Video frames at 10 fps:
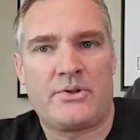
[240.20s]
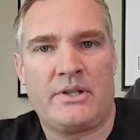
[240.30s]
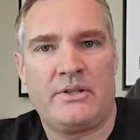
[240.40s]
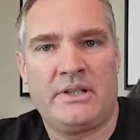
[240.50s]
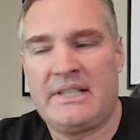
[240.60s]

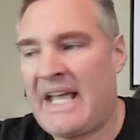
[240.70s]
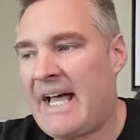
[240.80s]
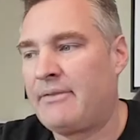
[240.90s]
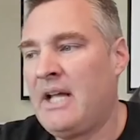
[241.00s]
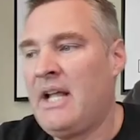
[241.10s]
that you need to
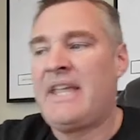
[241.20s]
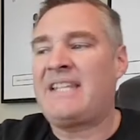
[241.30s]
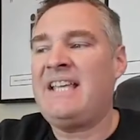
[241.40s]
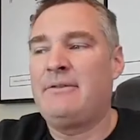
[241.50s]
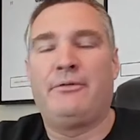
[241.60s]
have.
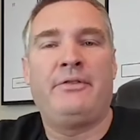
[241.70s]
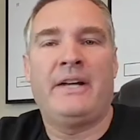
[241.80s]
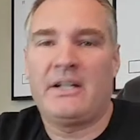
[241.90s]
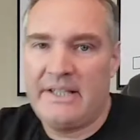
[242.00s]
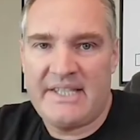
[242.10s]
That's a
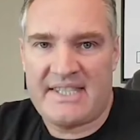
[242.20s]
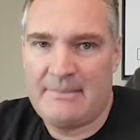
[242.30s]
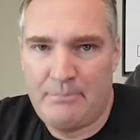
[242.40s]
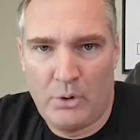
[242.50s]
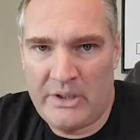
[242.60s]
very simple